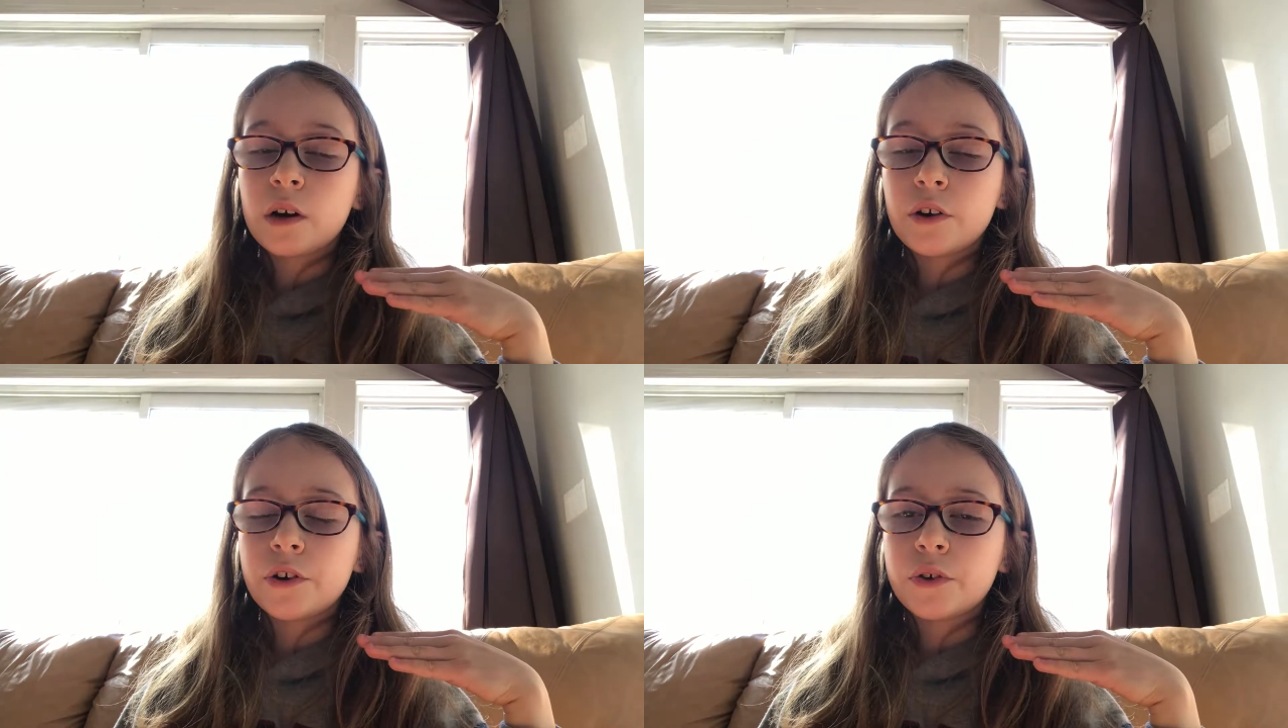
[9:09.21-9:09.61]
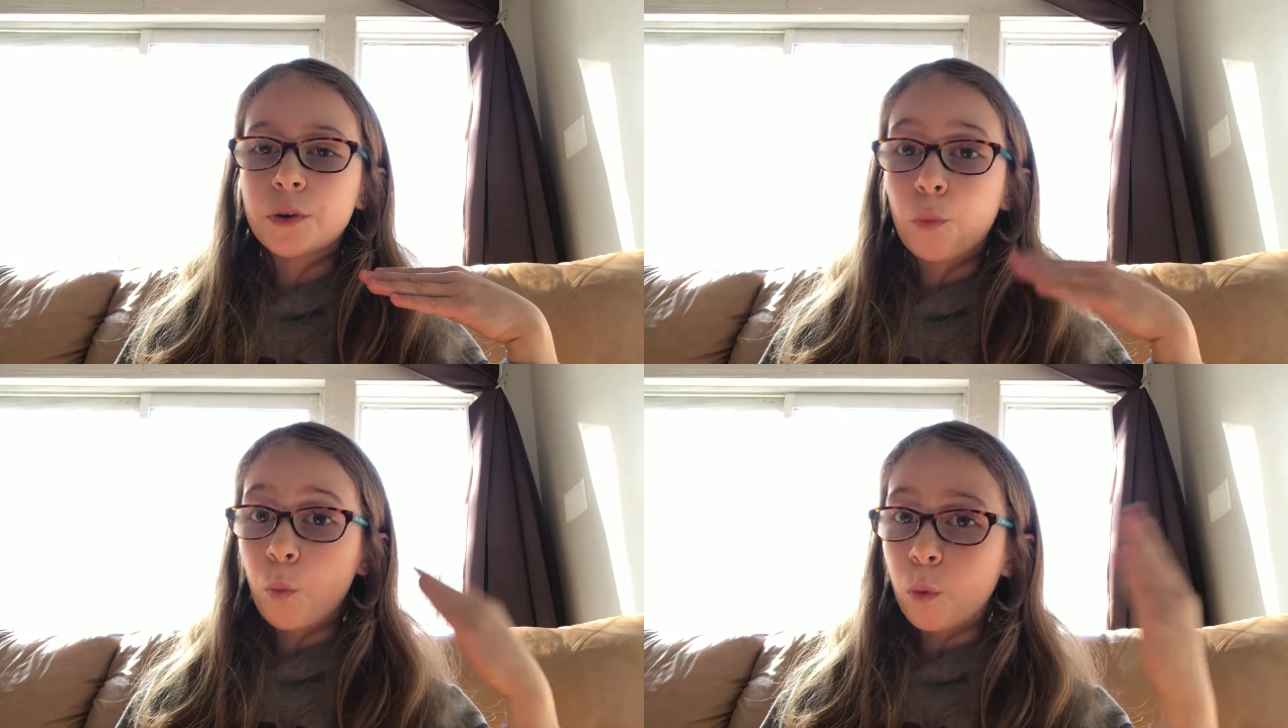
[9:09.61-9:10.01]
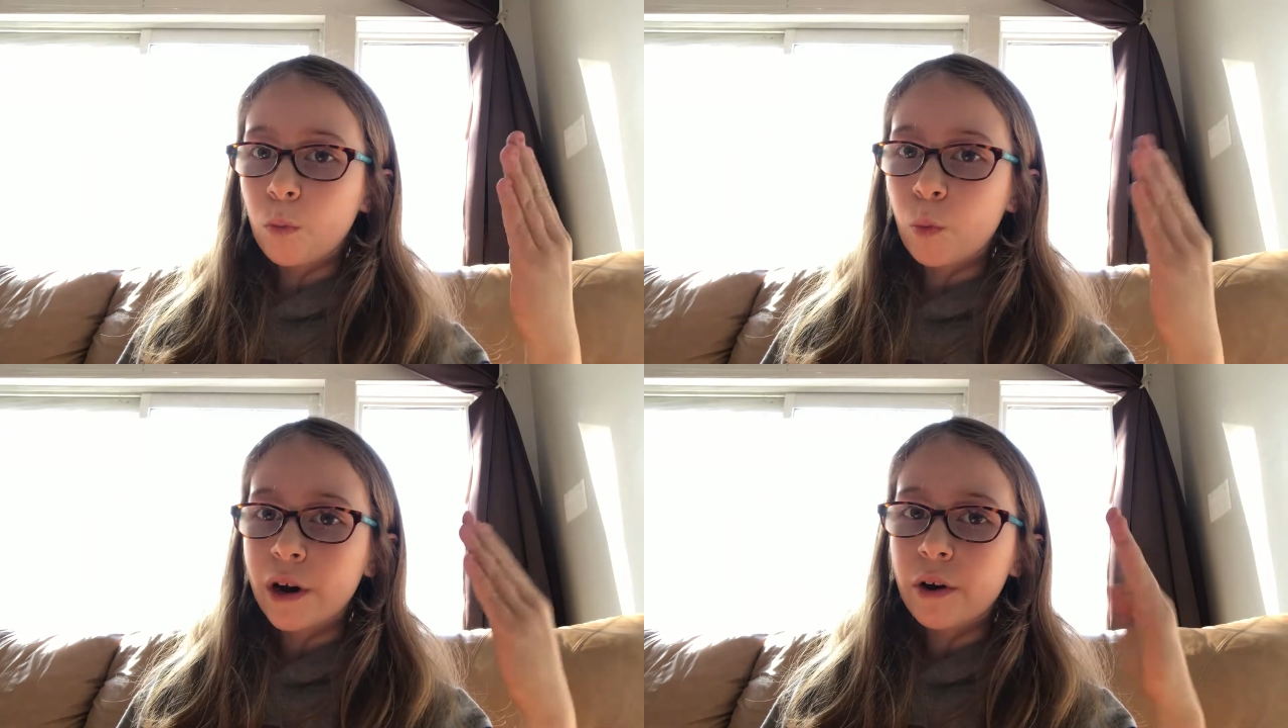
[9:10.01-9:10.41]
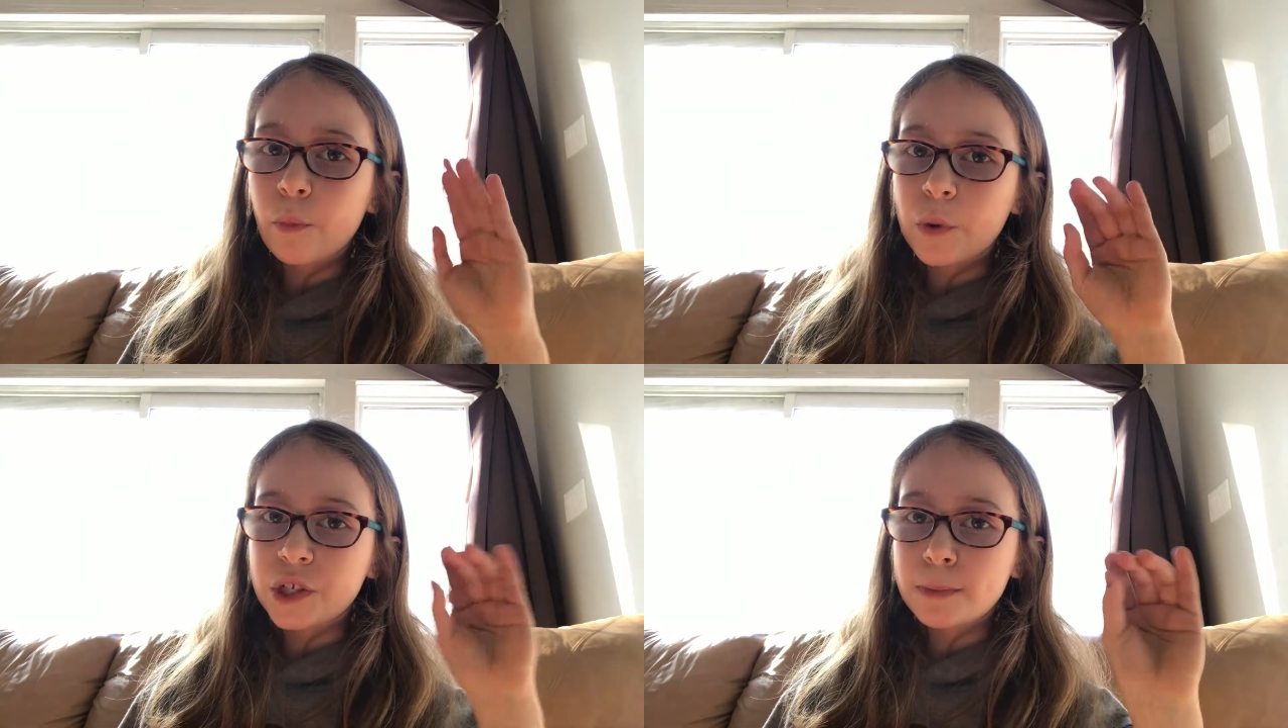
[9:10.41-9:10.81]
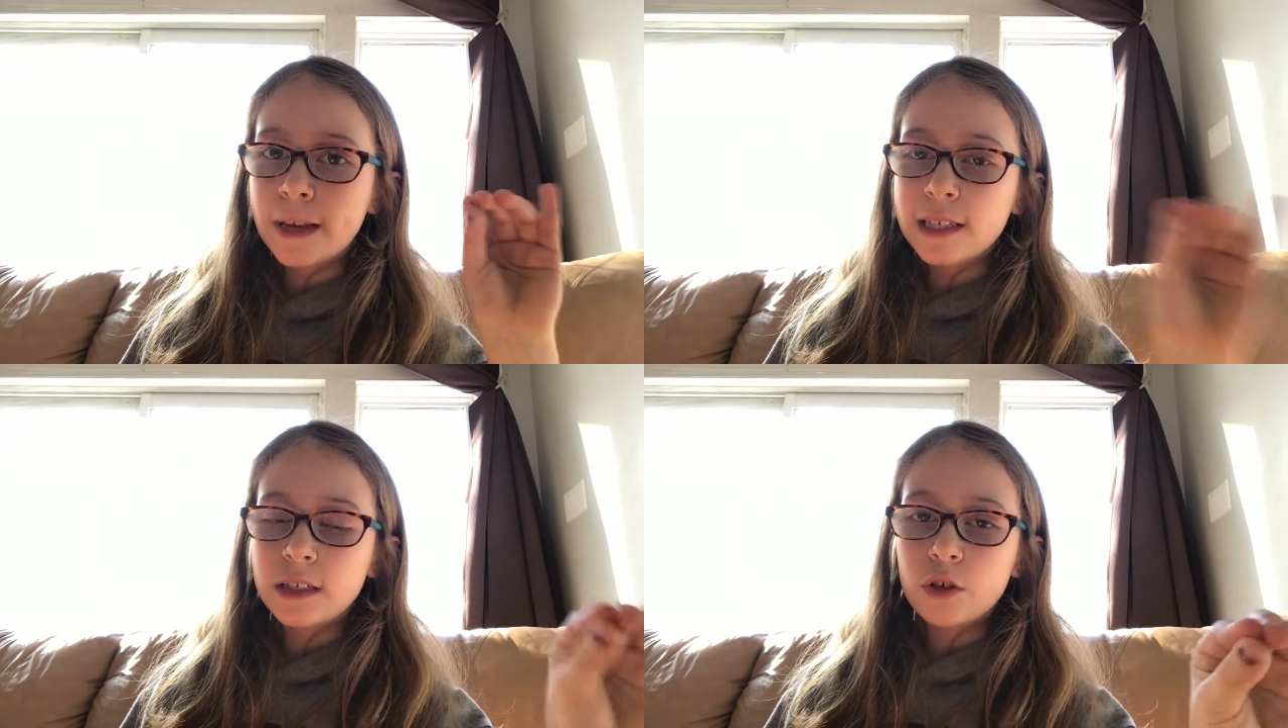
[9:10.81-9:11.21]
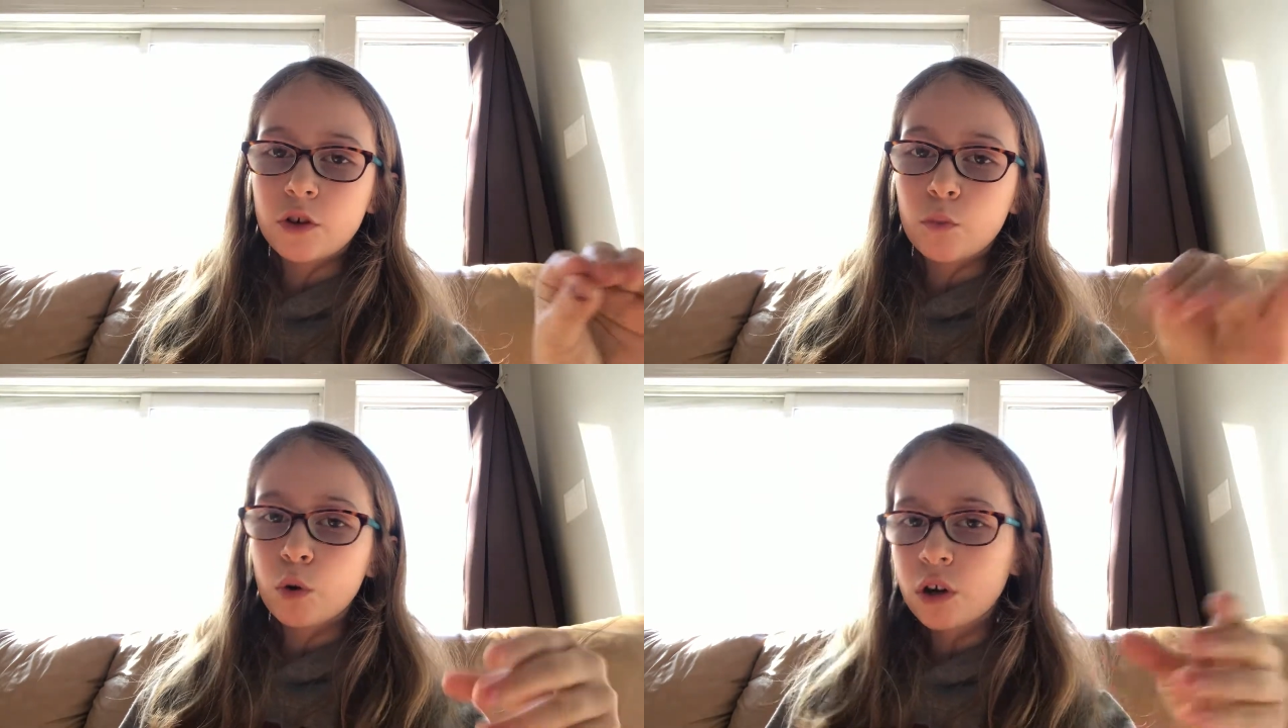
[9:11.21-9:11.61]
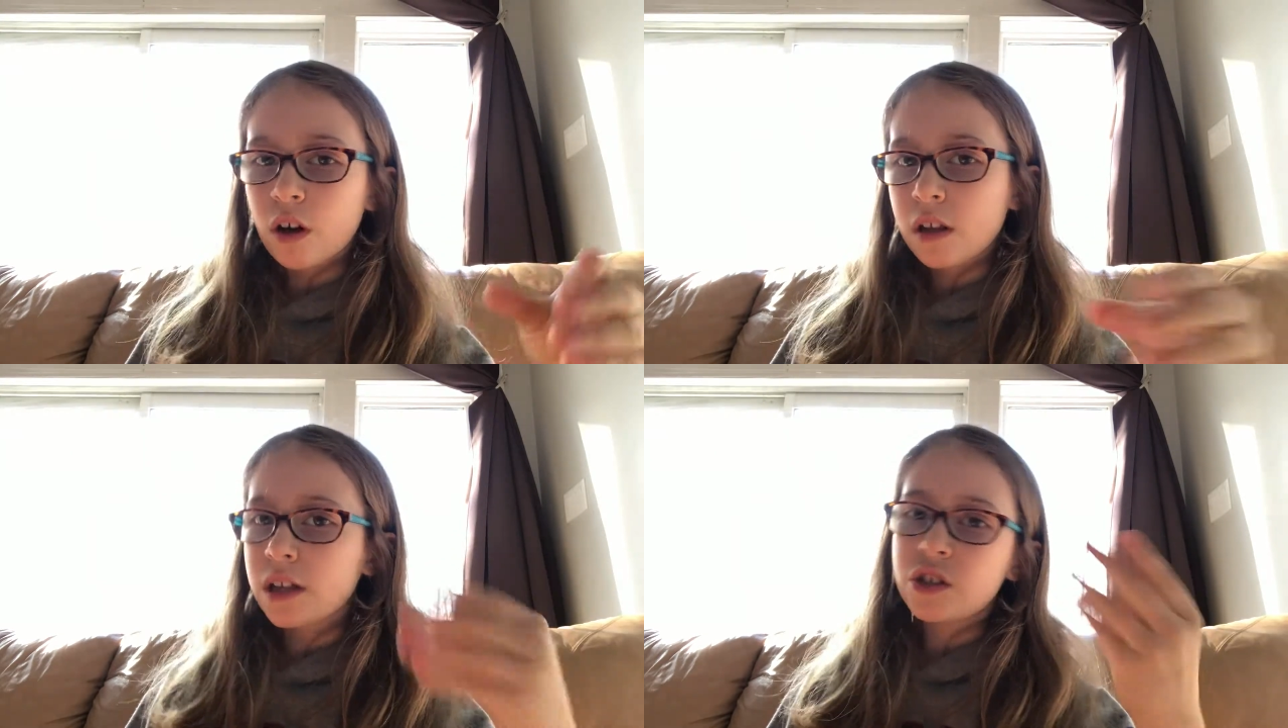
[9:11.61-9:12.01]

which spaces you can work on.